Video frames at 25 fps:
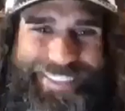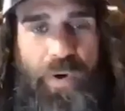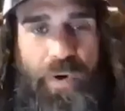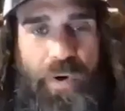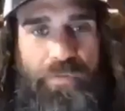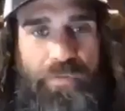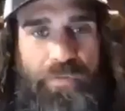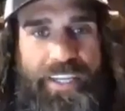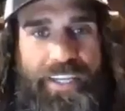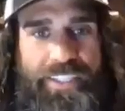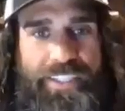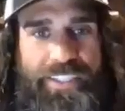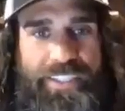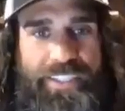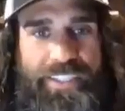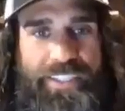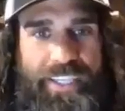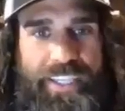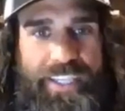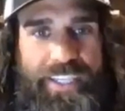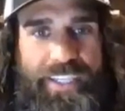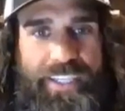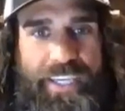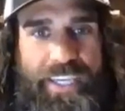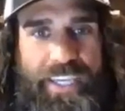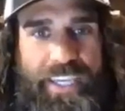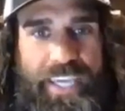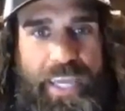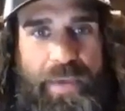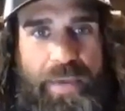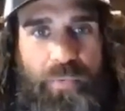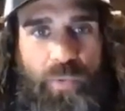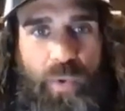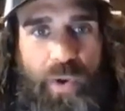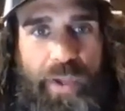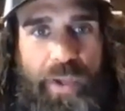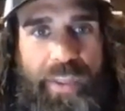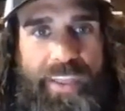motivates you to
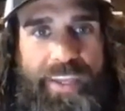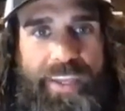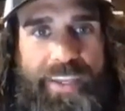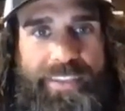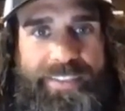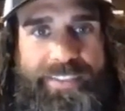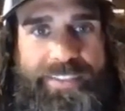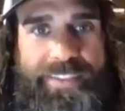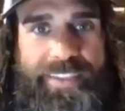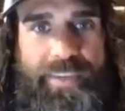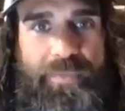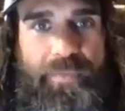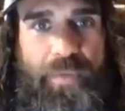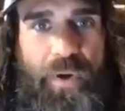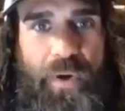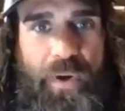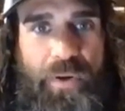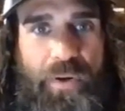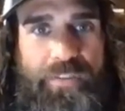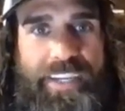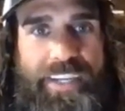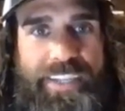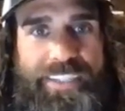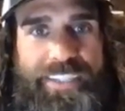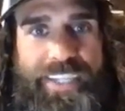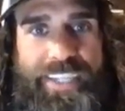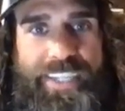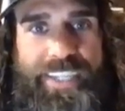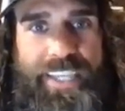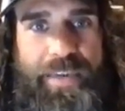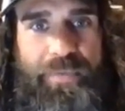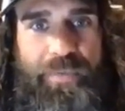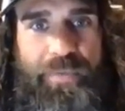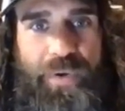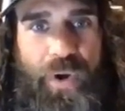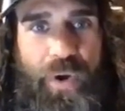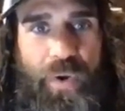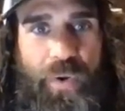keep with it. It motivates you to
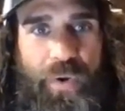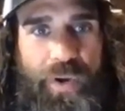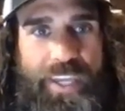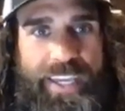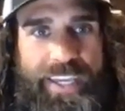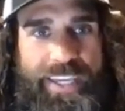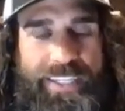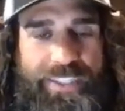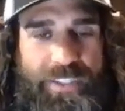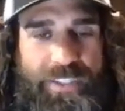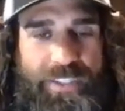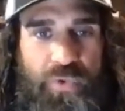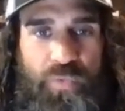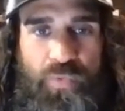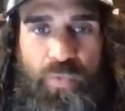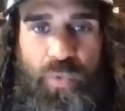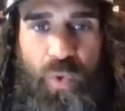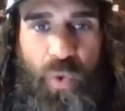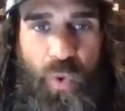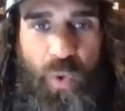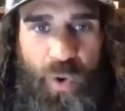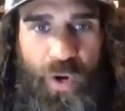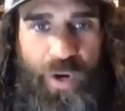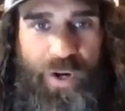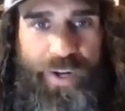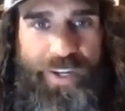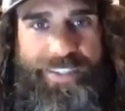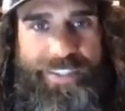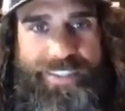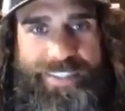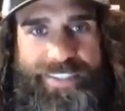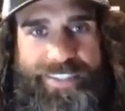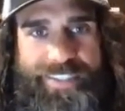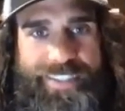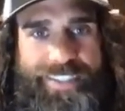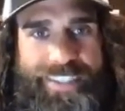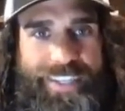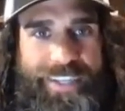keep going and do more.
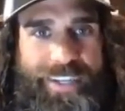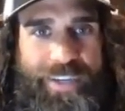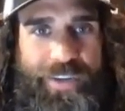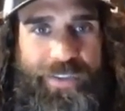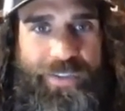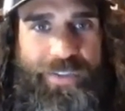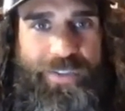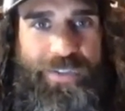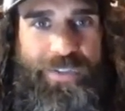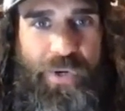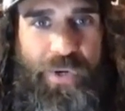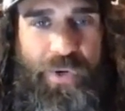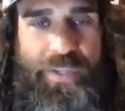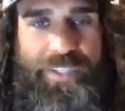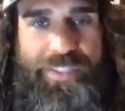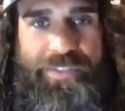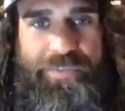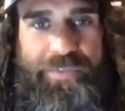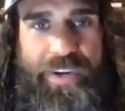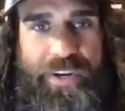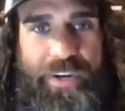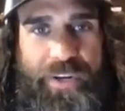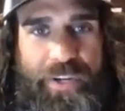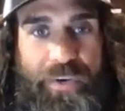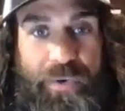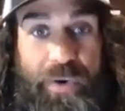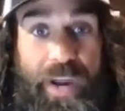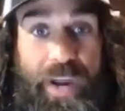And, you know, so it's very